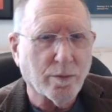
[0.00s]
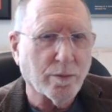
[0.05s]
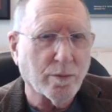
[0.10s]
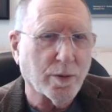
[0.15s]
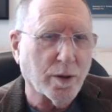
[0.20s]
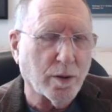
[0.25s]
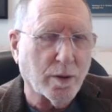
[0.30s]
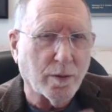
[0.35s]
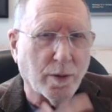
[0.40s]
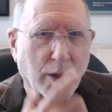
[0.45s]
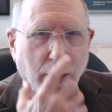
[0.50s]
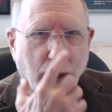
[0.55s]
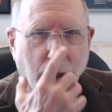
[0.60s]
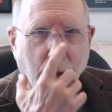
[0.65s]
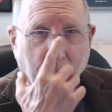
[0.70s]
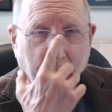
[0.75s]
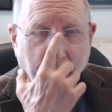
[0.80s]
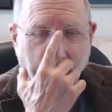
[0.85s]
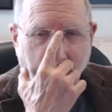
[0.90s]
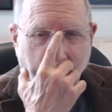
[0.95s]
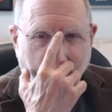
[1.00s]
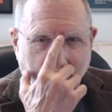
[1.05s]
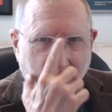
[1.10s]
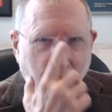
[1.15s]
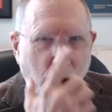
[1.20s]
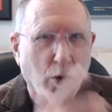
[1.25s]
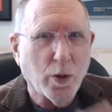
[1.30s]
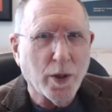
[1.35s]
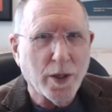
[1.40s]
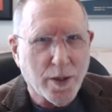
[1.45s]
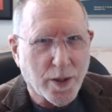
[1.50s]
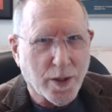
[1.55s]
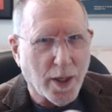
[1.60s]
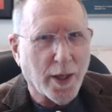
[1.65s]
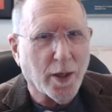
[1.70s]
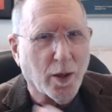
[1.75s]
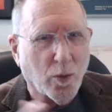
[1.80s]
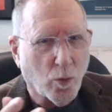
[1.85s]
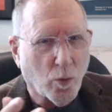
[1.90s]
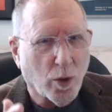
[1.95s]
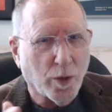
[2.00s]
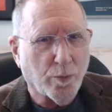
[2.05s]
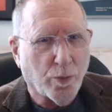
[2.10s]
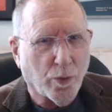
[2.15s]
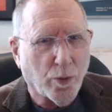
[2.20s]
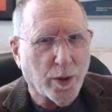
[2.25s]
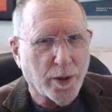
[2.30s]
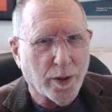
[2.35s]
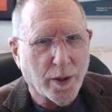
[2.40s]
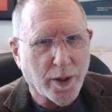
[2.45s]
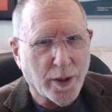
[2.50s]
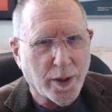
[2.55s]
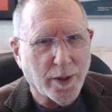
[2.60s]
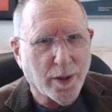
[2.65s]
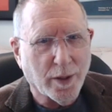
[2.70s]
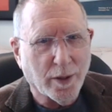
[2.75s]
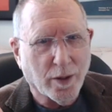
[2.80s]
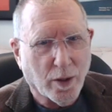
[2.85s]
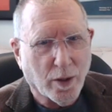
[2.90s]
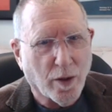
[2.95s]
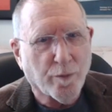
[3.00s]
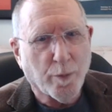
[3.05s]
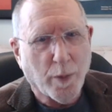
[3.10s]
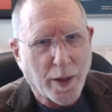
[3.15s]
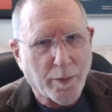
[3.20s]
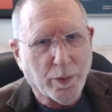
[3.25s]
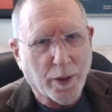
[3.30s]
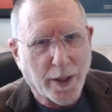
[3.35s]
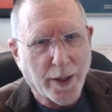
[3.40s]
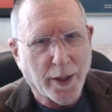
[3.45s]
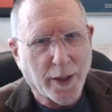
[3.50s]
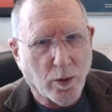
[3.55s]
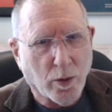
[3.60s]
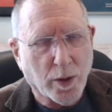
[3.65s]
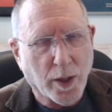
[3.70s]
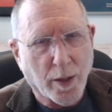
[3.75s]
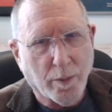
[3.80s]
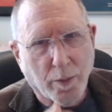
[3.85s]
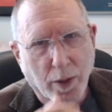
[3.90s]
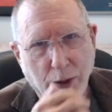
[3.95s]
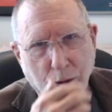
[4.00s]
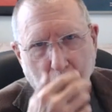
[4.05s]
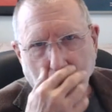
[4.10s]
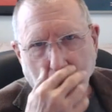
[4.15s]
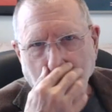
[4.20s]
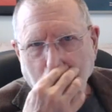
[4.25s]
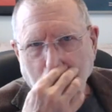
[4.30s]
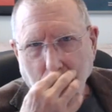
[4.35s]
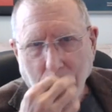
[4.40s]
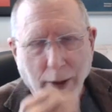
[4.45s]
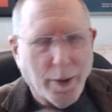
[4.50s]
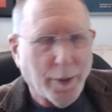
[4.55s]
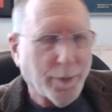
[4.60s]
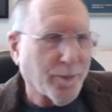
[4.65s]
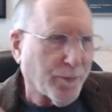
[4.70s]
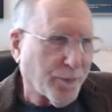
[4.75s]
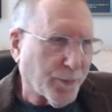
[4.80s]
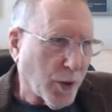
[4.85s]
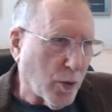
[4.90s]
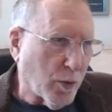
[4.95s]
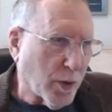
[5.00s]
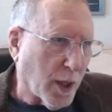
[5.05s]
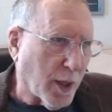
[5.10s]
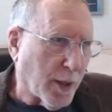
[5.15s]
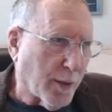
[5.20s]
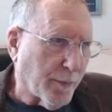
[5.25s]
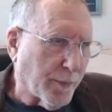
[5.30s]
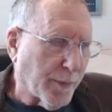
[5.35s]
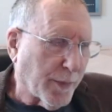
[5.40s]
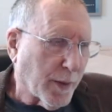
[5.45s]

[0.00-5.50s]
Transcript: So, but I know he said at one point that he didn't love my playing that much. Okay.